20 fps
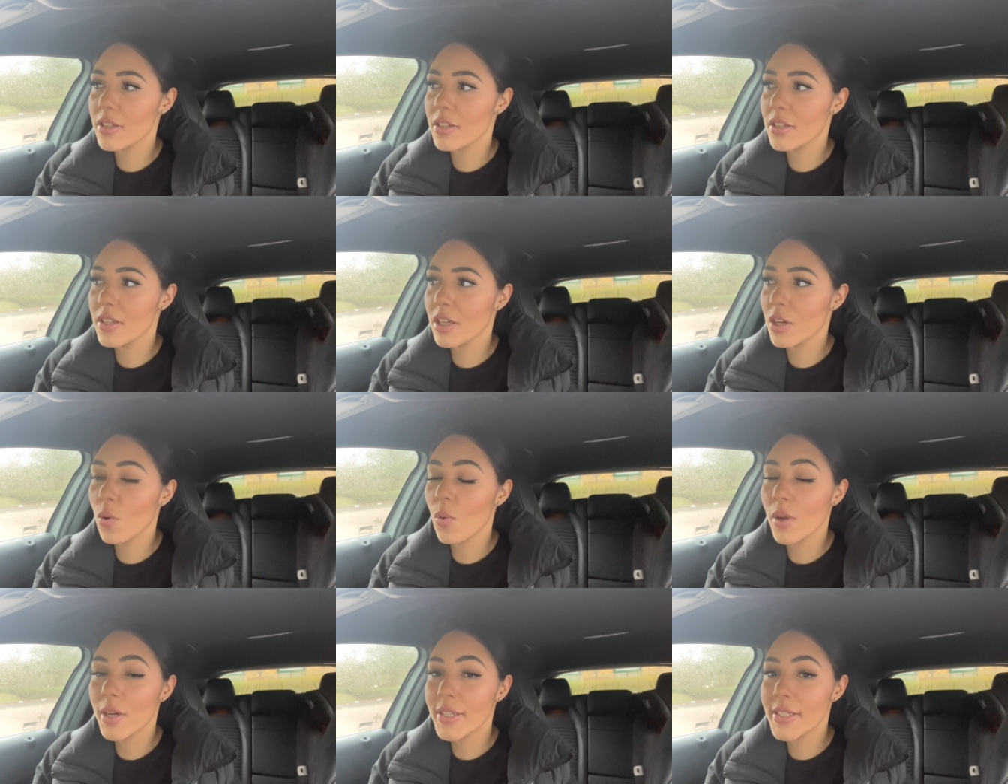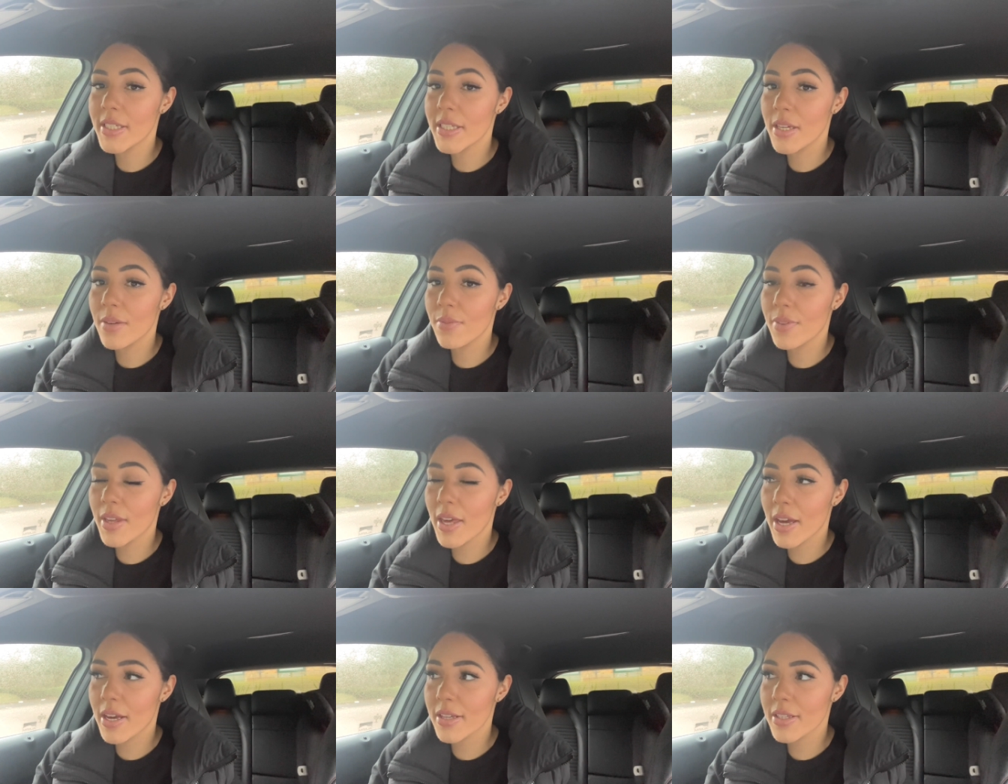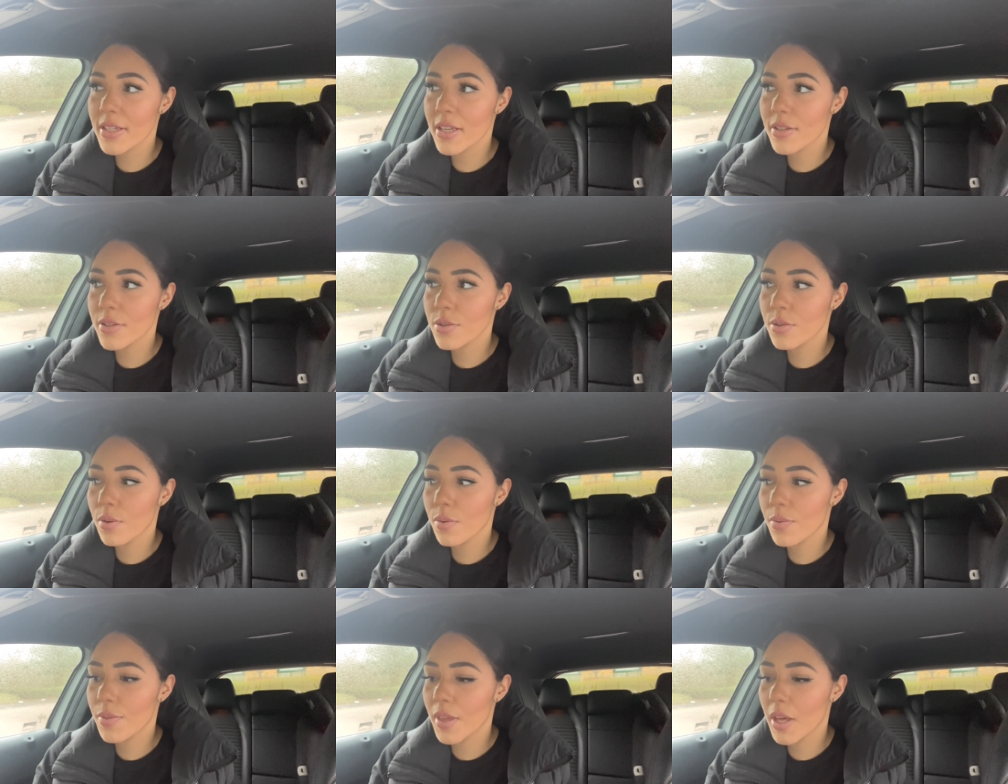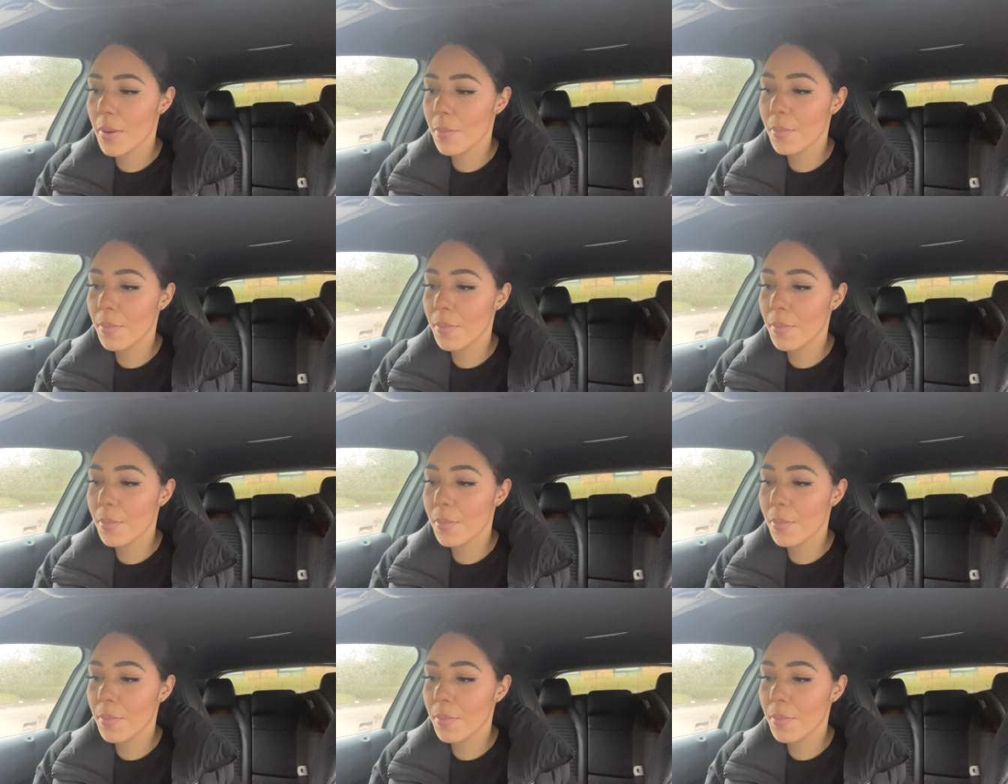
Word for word: the quality of the eggs, that sort of thing.